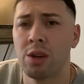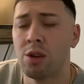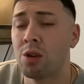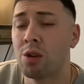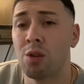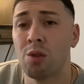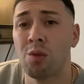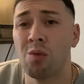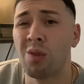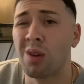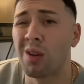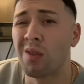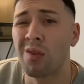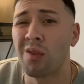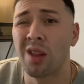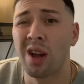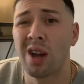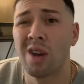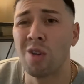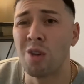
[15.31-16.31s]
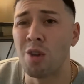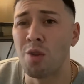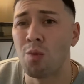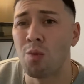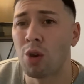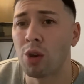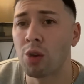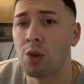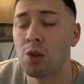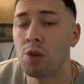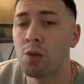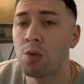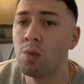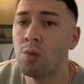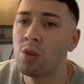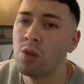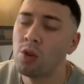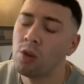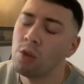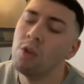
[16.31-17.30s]
You can do whatever the hell you want to do,
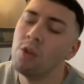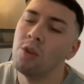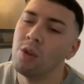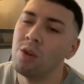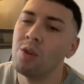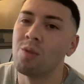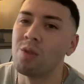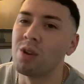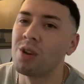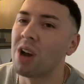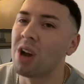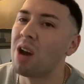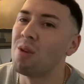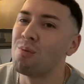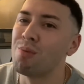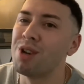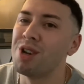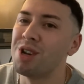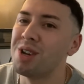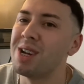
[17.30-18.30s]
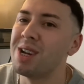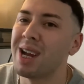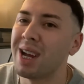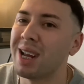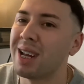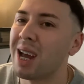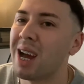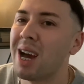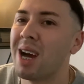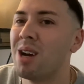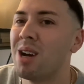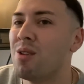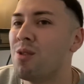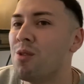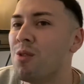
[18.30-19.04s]
which I appreciate that.